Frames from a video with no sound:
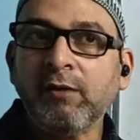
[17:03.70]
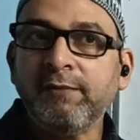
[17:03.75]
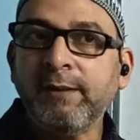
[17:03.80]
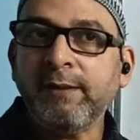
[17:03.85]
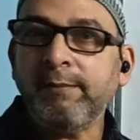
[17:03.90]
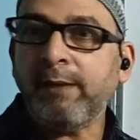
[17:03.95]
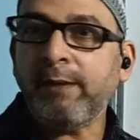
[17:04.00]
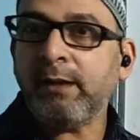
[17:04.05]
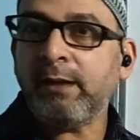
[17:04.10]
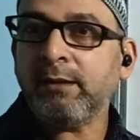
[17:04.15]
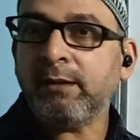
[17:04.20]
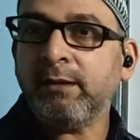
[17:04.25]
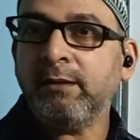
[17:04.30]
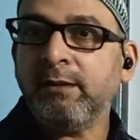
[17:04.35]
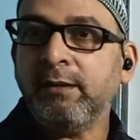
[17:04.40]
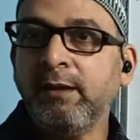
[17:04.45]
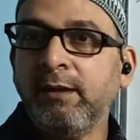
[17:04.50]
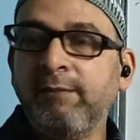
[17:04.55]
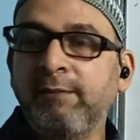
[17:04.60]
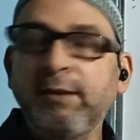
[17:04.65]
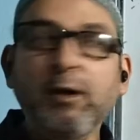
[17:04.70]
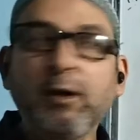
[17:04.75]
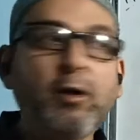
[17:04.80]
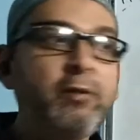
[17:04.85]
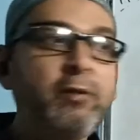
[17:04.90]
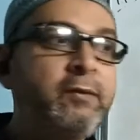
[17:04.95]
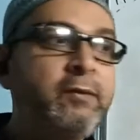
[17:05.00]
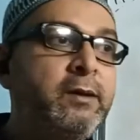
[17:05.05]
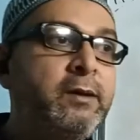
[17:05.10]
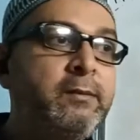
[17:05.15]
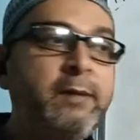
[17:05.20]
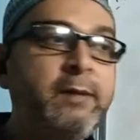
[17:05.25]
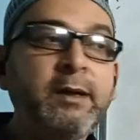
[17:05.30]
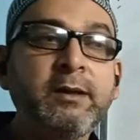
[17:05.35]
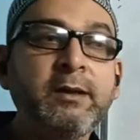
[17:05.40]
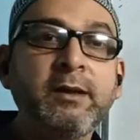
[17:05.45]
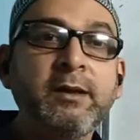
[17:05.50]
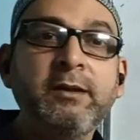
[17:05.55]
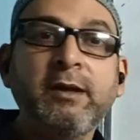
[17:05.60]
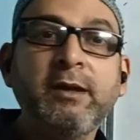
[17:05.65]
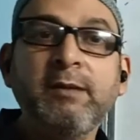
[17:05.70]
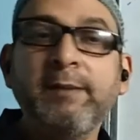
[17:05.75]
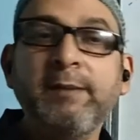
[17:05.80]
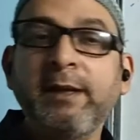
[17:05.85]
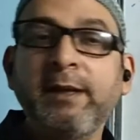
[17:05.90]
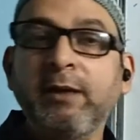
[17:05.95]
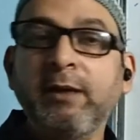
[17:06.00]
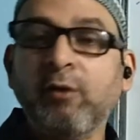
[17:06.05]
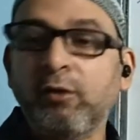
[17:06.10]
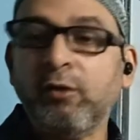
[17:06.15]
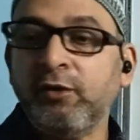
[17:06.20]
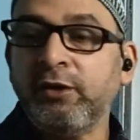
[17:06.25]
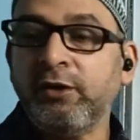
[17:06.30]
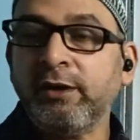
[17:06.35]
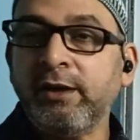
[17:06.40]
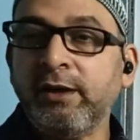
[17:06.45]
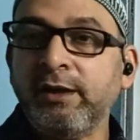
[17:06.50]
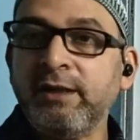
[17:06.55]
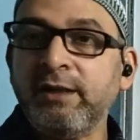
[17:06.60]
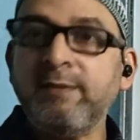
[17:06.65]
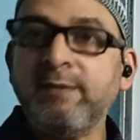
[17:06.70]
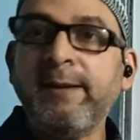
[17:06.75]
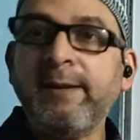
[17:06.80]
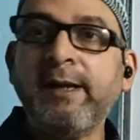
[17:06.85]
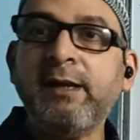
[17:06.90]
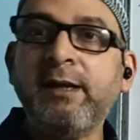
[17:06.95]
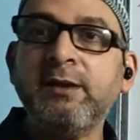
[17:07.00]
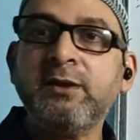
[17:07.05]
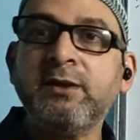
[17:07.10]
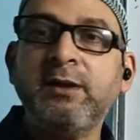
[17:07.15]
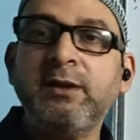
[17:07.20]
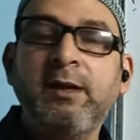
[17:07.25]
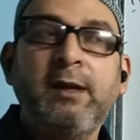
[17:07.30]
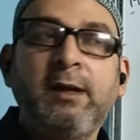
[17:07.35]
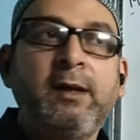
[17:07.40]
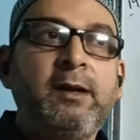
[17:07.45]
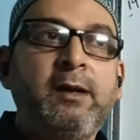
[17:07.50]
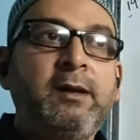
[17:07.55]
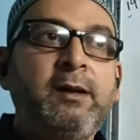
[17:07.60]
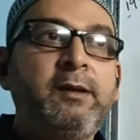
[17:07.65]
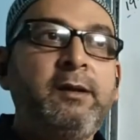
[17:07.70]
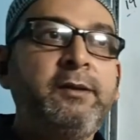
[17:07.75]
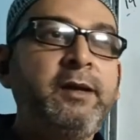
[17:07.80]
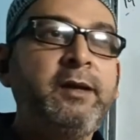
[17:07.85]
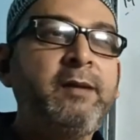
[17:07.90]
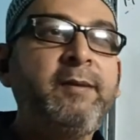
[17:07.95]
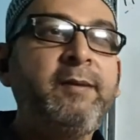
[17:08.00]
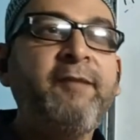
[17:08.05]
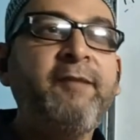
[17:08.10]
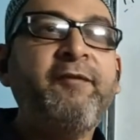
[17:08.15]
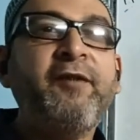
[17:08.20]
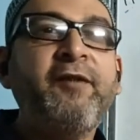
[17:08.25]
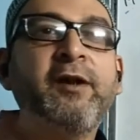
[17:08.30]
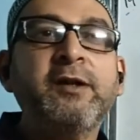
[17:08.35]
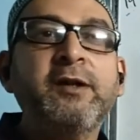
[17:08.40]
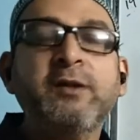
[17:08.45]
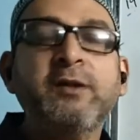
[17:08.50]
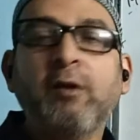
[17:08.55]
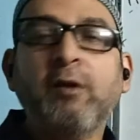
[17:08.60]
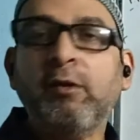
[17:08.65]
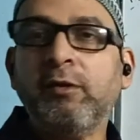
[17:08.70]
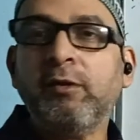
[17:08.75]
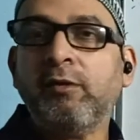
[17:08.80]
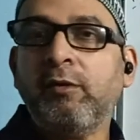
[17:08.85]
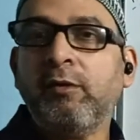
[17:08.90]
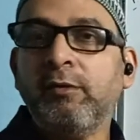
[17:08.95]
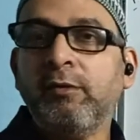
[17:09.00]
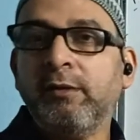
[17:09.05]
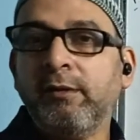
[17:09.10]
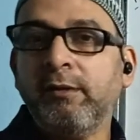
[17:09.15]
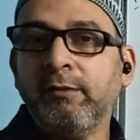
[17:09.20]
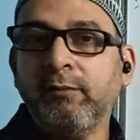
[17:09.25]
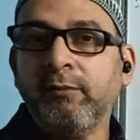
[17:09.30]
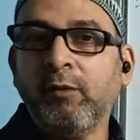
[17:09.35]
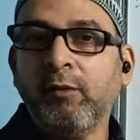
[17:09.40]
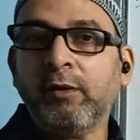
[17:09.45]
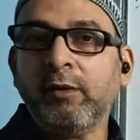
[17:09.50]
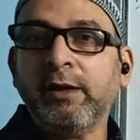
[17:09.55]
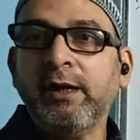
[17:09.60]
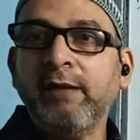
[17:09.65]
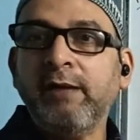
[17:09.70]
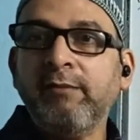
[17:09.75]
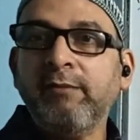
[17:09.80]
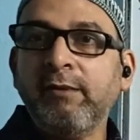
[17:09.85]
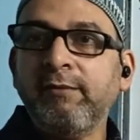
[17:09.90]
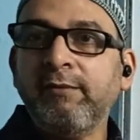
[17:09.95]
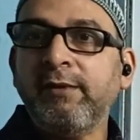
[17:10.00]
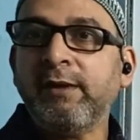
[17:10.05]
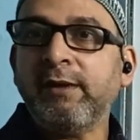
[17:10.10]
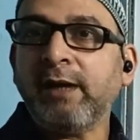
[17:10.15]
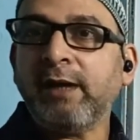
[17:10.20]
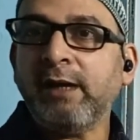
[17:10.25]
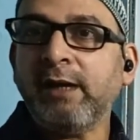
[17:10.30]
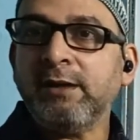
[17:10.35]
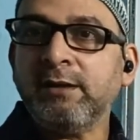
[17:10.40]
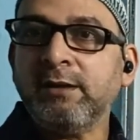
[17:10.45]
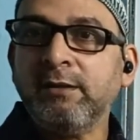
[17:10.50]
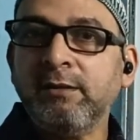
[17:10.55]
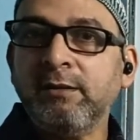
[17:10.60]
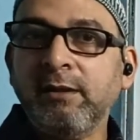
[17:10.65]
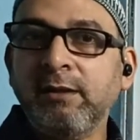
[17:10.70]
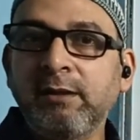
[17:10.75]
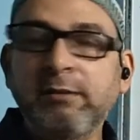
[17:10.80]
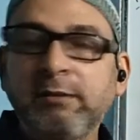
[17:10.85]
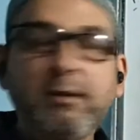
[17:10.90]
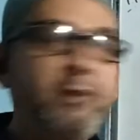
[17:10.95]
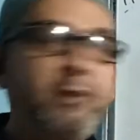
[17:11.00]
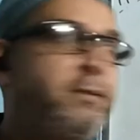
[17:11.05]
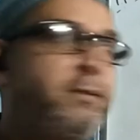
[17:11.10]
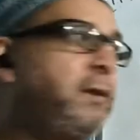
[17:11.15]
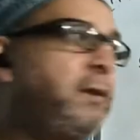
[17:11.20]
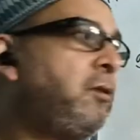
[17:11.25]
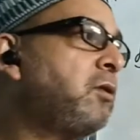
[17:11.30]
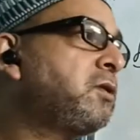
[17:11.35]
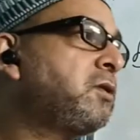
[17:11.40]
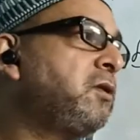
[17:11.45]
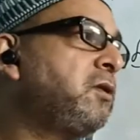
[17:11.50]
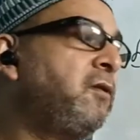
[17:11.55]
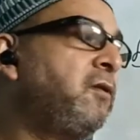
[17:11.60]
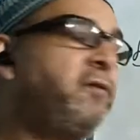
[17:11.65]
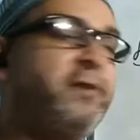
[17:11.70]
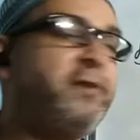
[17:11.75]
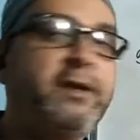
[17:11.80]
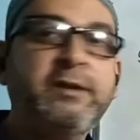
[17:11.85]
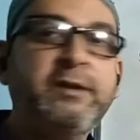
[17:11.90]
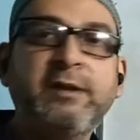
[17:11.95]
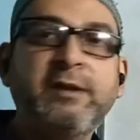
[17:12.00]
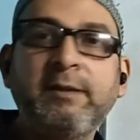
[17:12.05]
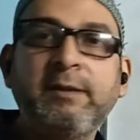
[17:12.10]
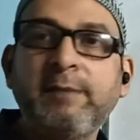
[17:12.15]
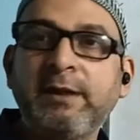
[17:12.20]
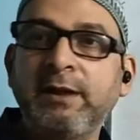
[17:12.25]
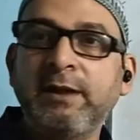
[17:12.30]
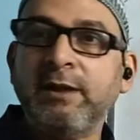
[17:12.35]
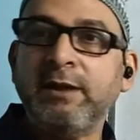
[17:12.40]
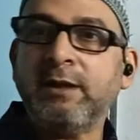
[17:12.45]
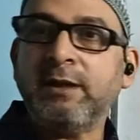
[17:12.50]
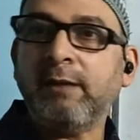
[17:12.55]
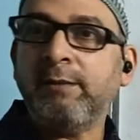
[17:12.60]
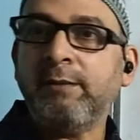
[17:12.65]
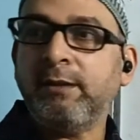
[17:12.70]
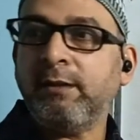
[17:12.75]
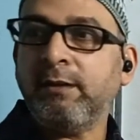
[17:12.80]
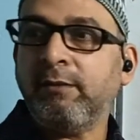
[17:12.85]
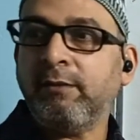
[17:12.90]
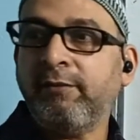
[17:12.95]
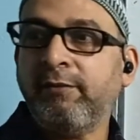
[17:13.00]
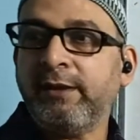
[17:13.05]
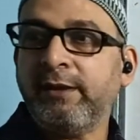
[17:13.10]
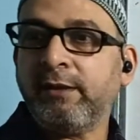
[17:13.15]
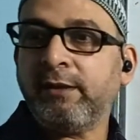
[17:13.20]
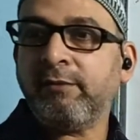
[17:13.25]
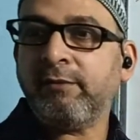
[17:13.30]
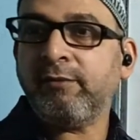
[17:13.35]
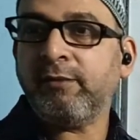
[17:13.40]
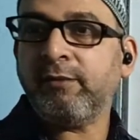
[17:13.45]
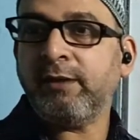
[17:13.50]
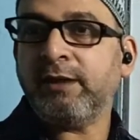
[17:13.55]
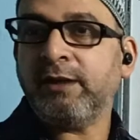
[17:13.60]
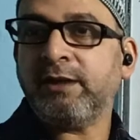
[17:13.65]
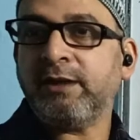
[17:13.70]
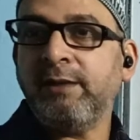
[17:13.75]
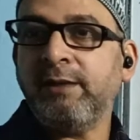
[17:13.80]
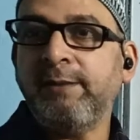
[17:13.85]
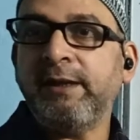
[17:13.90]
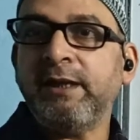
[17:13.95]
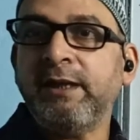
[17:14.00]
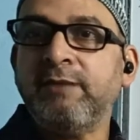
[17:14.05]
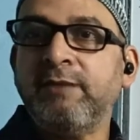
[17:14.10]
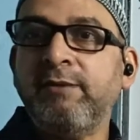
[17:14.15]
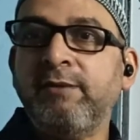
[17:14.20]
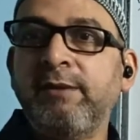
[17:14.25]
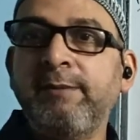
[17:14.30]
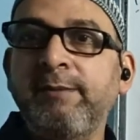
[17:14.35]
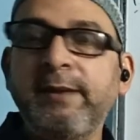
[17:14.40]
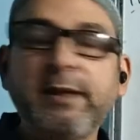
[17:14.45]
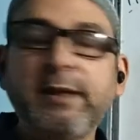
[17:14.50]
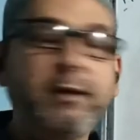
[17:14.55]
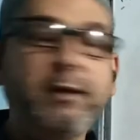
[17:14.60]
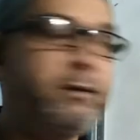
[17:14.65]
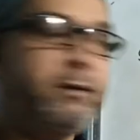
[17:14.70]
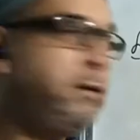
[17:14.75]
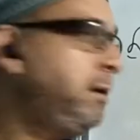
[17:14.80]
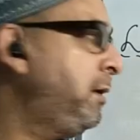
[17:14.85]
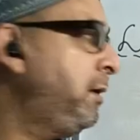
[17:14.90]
of them melt? If they all will melt, then there will be ecological disbalance. There will be floods all around, the water level will rise, and there will be lots of extremities, I mean the weather extremities will be there.